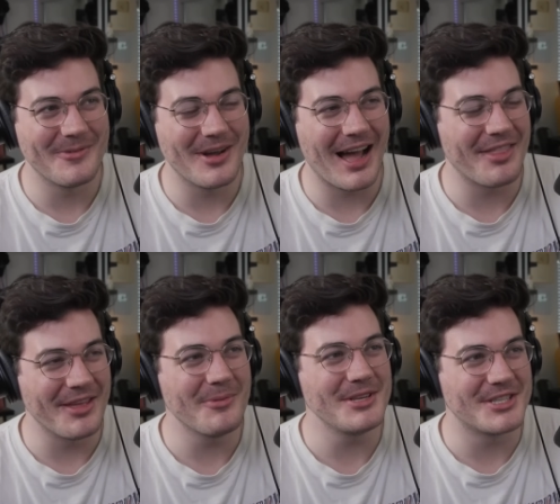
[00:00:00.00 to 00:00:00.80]
I
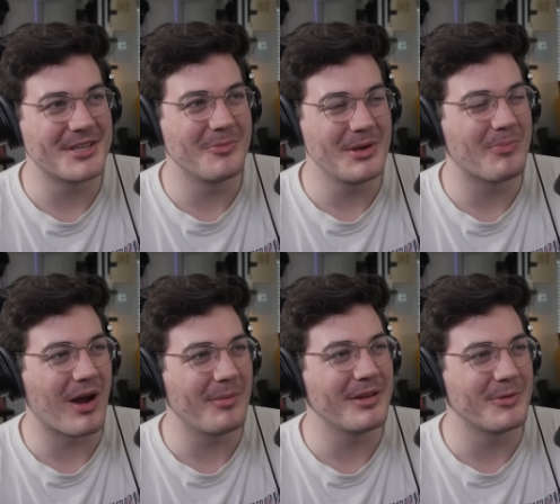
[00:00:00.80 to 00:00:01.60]
think we st- we
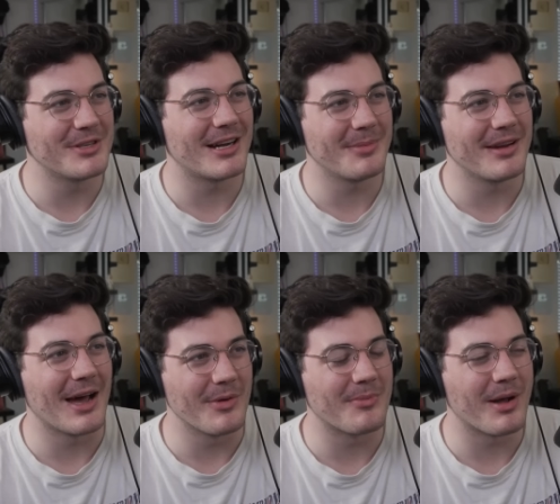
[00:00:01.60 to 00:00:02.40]
probably if we talked about it now,
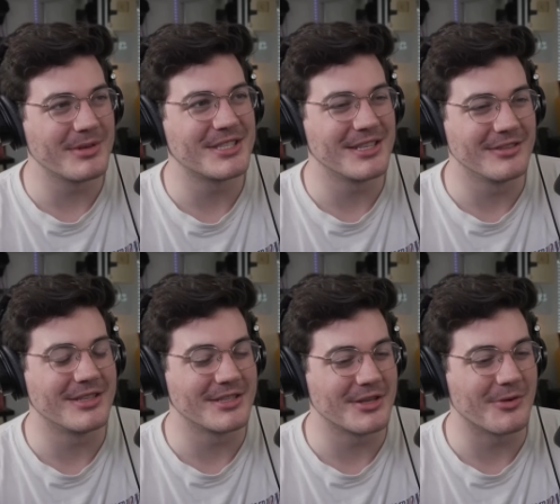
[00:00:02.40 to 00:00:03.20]
we'd probably still
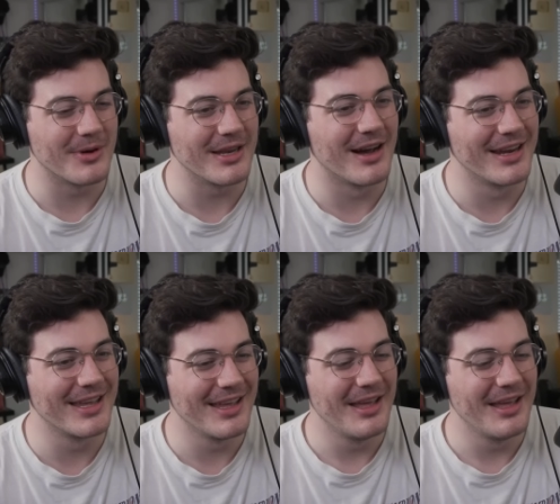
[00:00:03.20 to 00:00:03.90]
disagree on it,